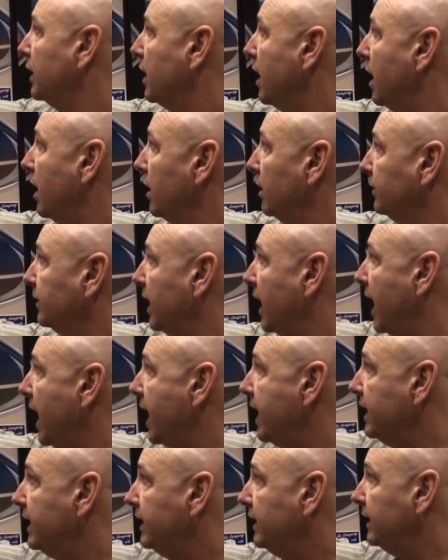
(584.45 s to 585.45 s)
Uh, the
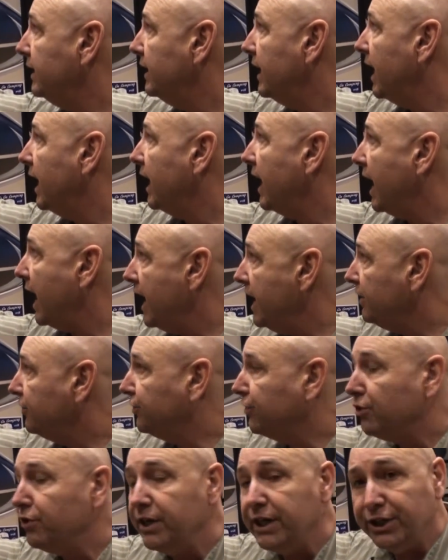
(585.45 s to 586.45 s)

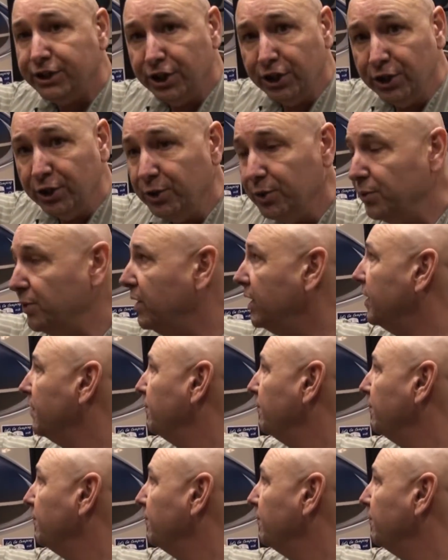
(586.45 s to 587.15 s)
8832,